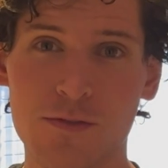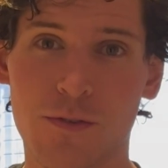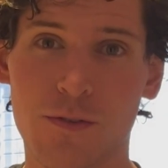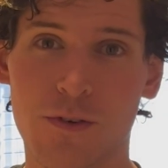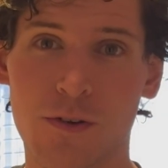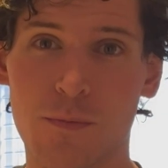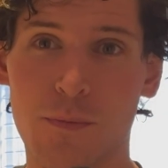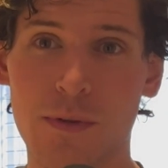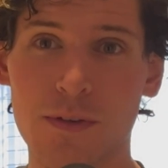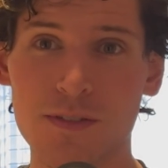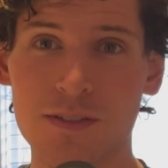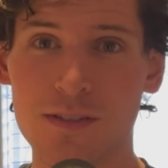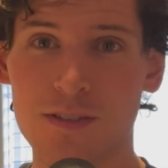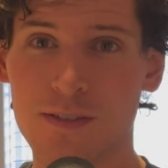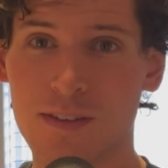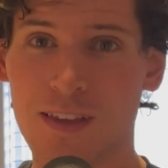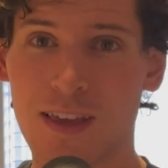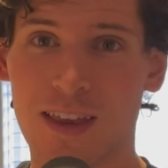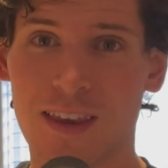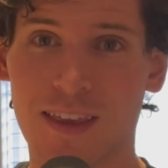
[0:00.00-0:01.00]
order of business,
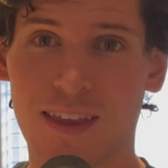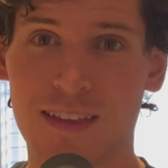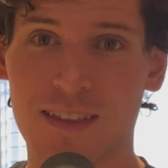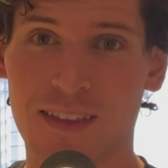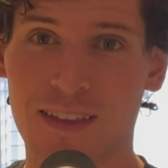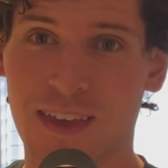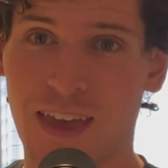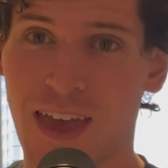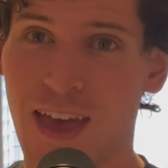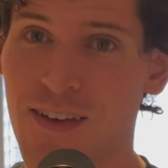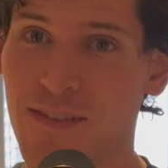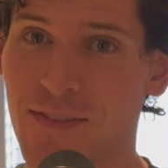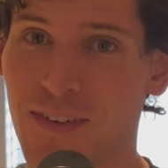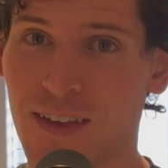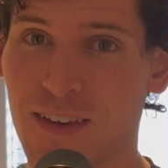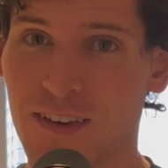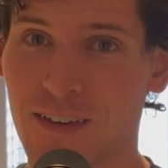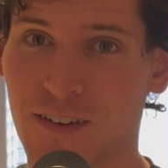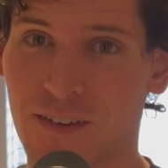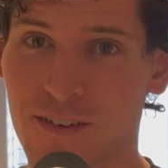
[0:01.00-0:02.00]
you got to get the
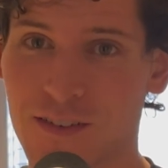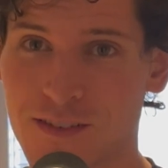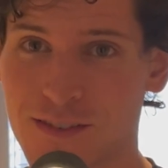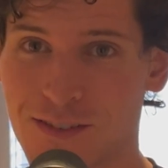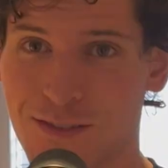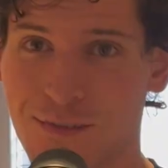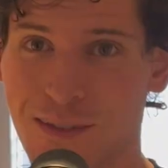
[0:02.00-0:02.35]
caffeine going. So I'm